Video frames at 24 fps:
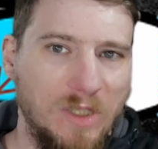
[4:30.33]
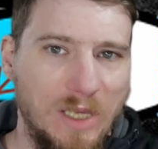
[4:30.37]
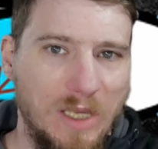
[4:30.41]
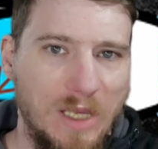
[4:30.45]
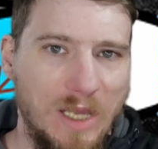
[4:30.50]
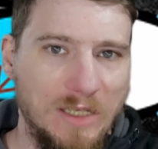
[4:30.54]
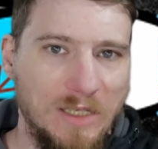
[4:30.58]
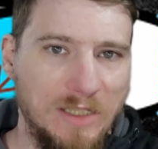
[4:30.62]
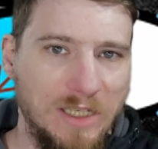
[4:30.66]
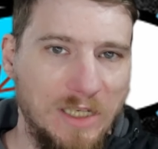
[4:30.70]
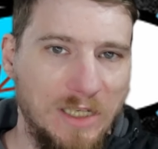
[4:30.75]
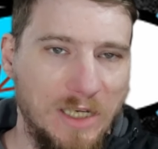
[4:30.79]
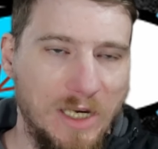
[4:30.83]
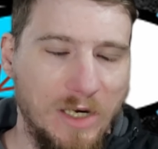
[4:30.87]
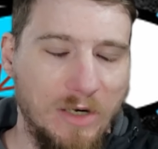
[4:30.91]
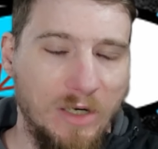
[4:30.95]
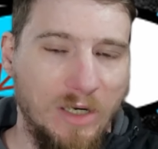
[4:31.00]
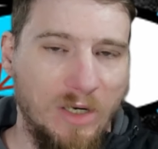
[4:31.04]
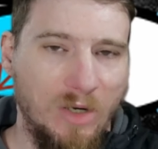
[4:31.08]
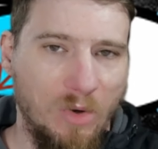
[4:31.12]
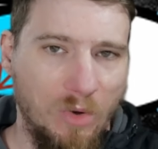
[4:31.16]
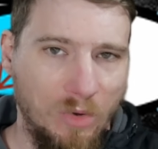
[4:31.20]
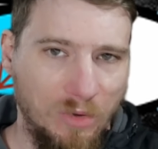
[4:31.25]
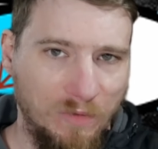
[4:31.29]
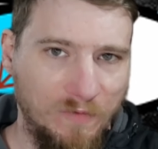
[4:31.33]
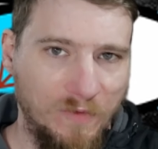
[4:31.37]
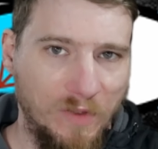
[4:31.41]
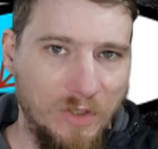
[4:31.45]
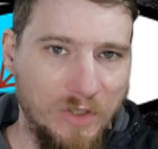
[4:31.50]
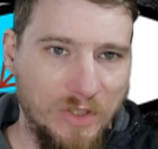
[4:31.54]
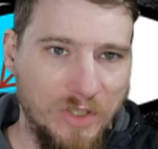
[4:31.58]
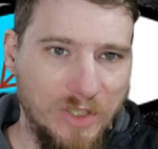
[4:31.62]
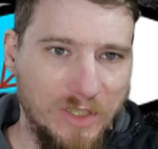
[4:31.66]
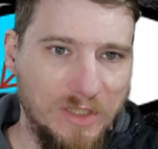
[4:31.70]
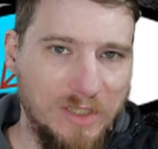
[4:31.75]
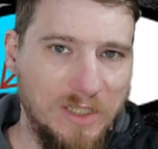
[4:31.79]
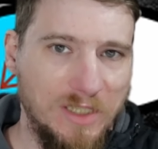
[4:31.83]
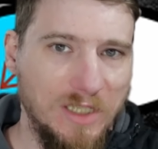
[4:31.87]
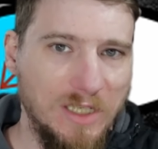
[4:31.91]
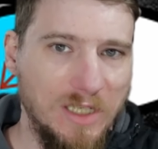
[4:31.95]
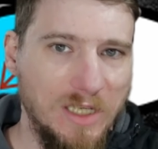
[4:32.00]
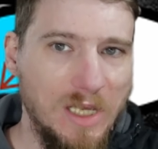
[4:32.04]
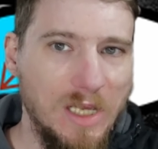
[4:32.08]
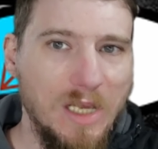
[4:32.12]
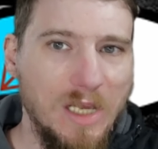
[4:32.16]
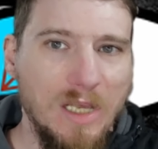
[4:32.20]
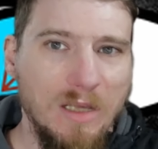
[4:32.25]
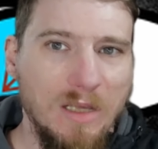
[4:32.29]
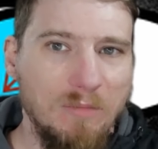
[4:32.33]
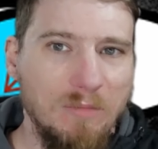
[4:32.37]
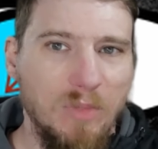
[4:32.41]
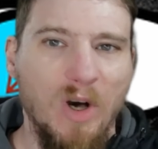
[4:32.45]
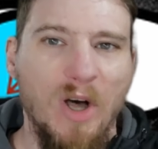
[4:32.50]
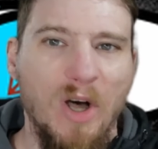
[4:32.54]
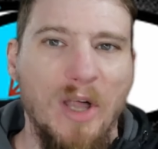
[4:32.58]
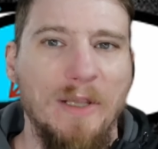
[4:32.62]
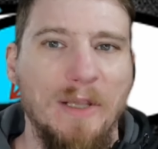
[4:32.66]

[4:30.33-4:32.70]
18 karat gold versions. But